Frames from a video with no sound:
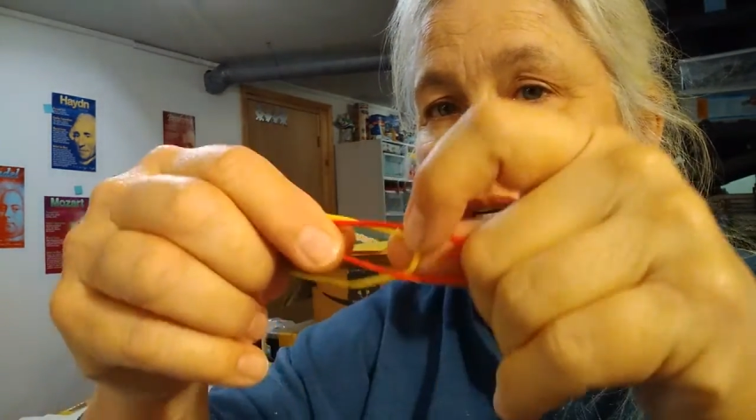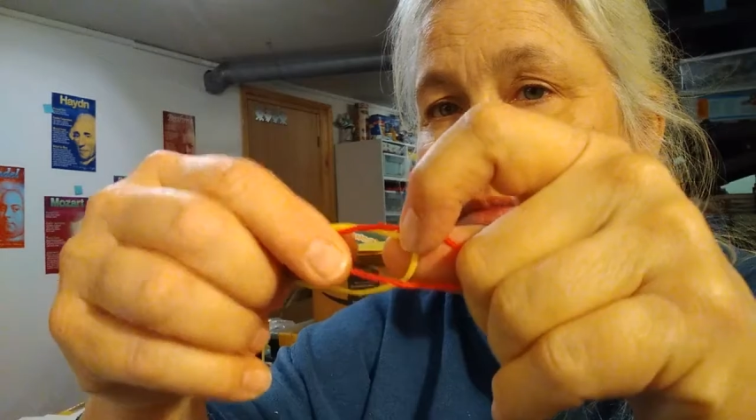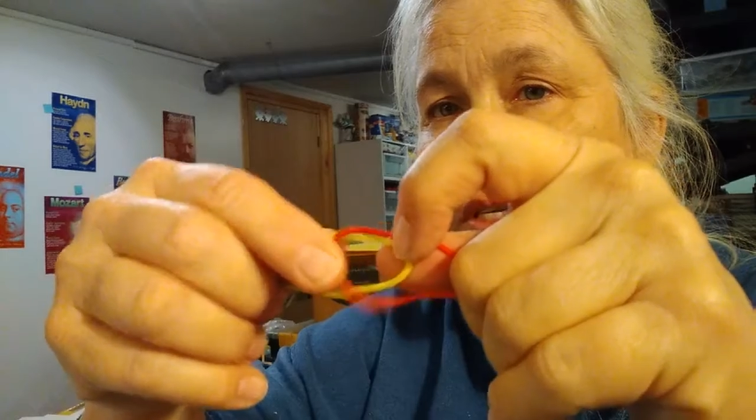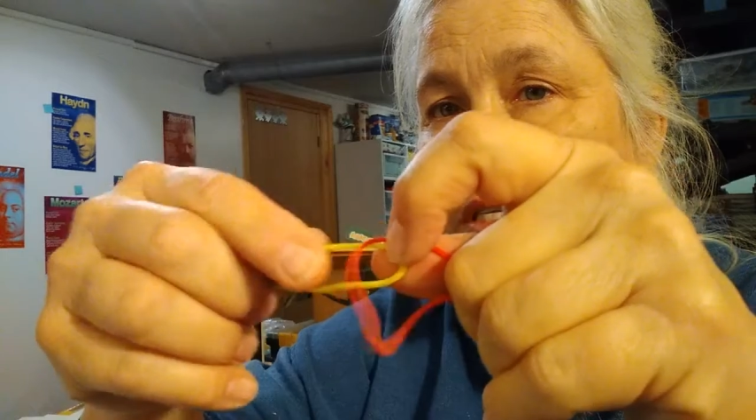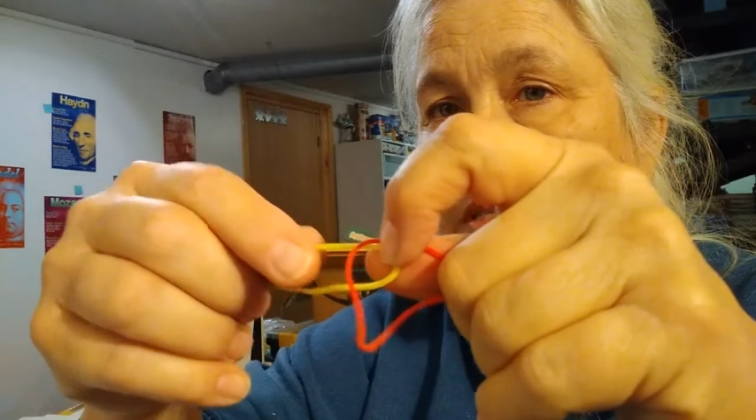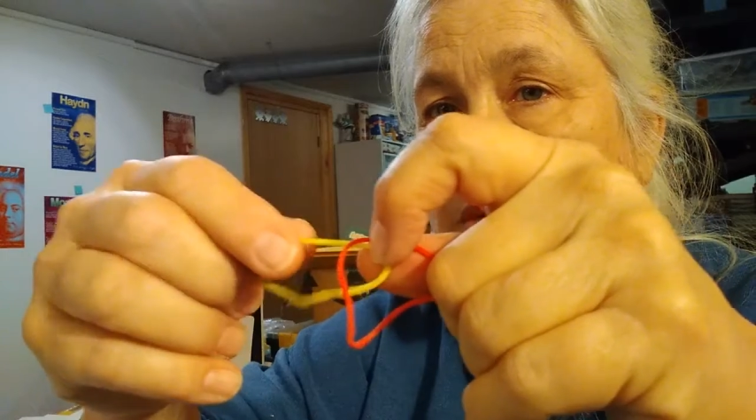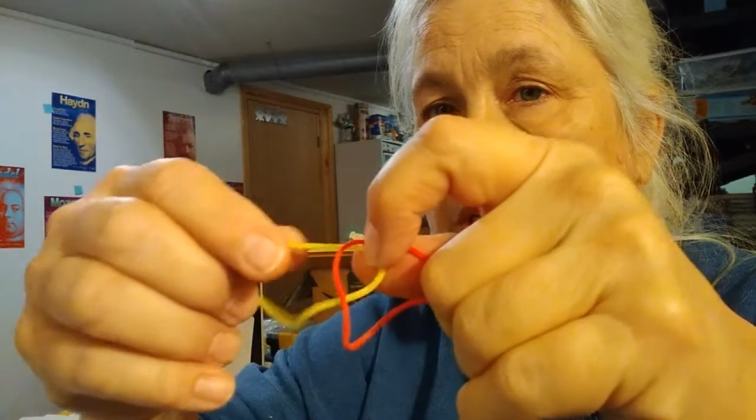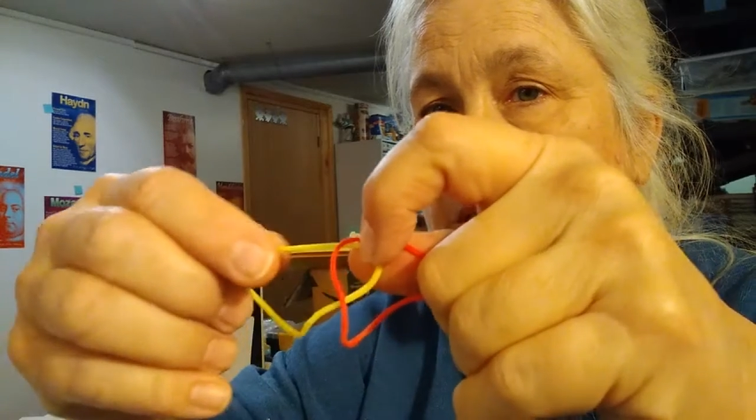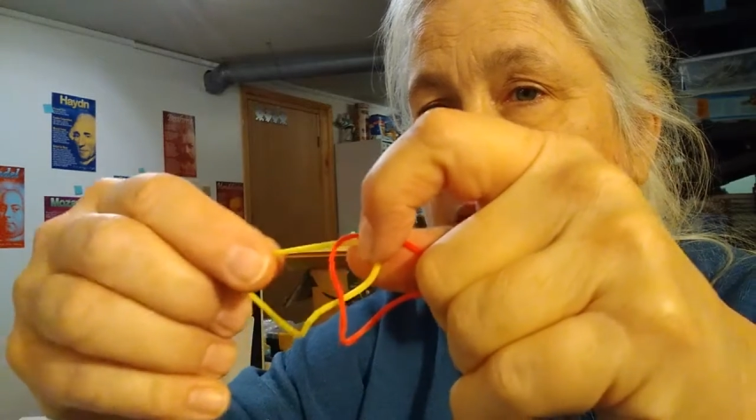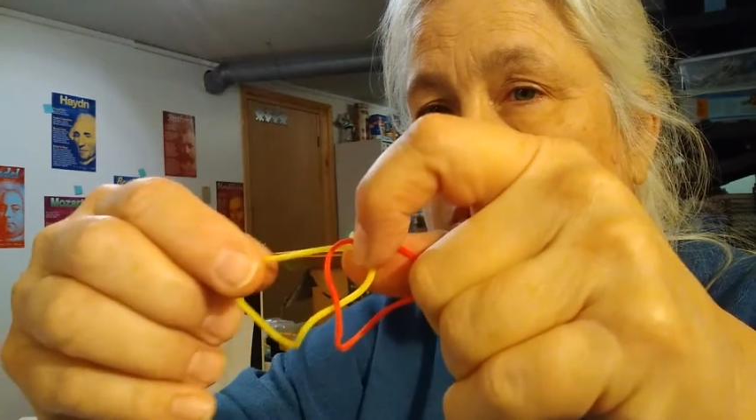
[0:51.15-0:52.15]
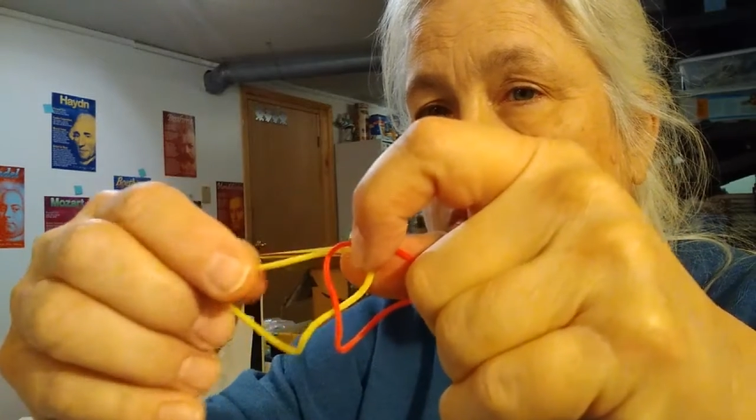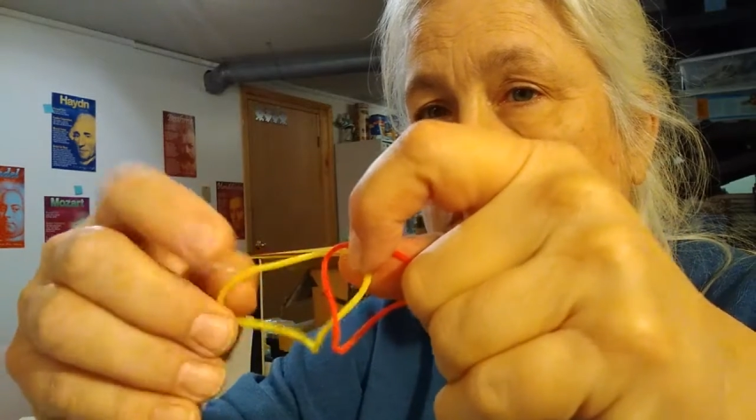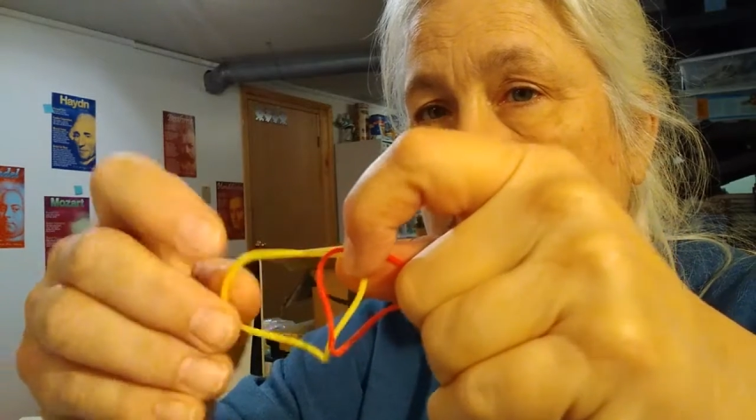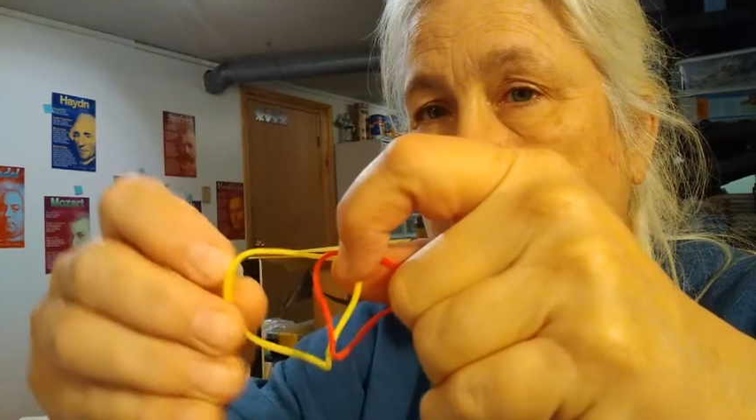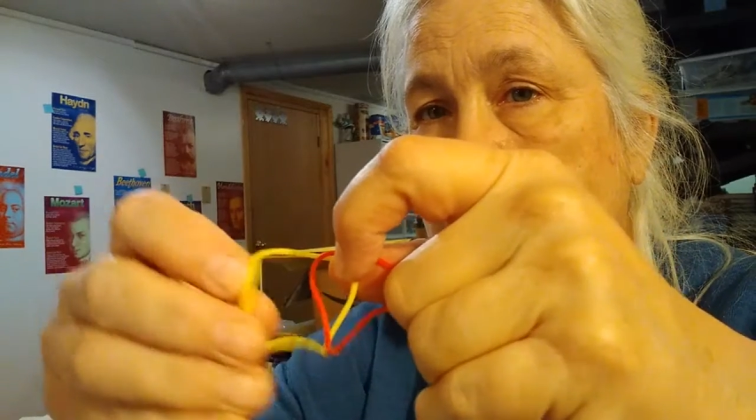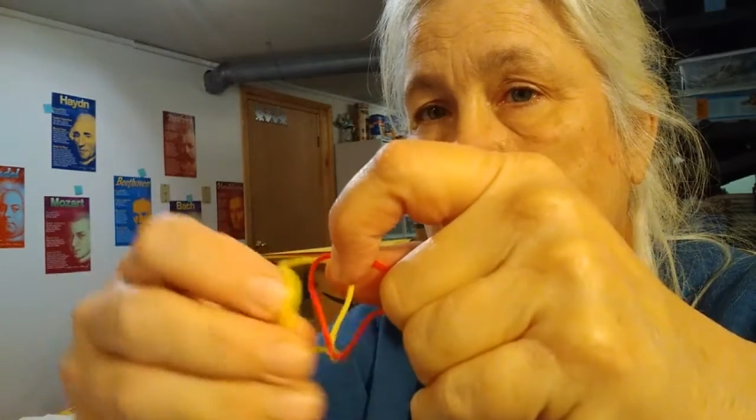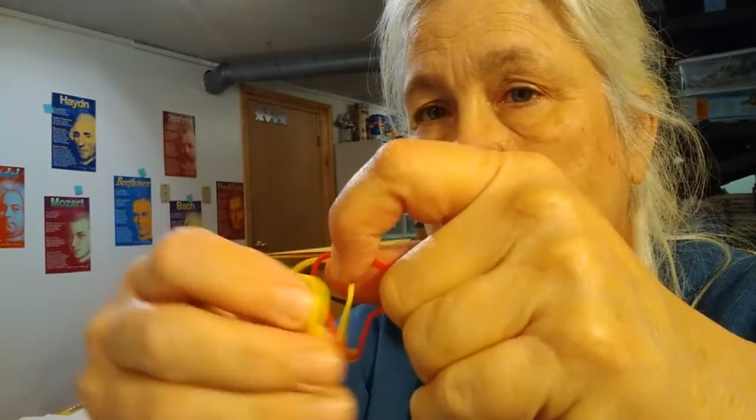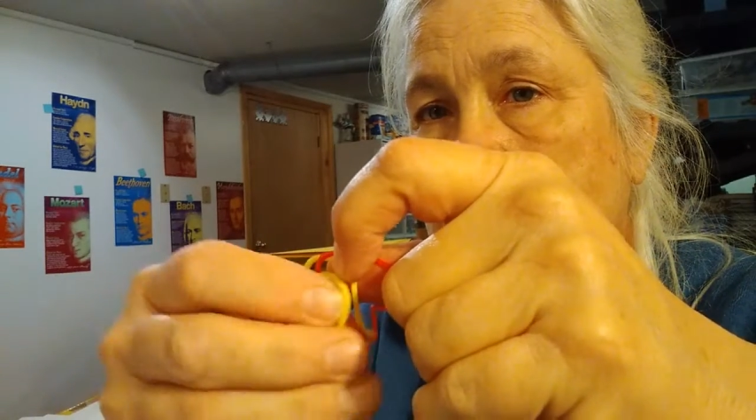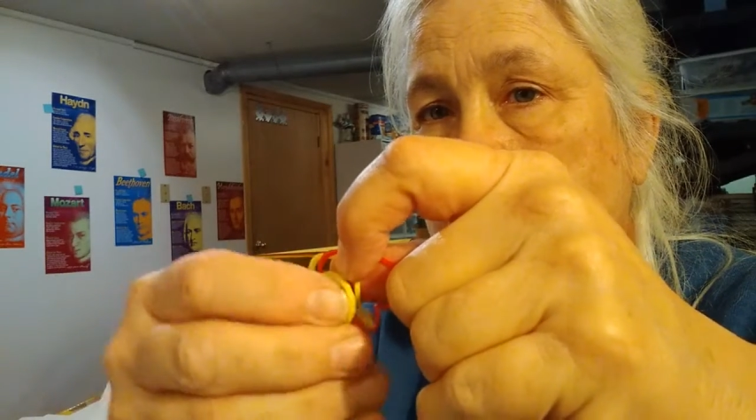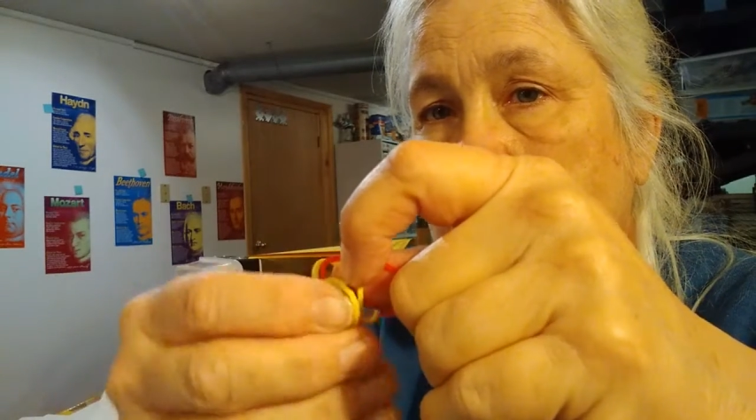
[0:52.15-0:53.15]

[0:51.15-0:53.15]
empty space in between.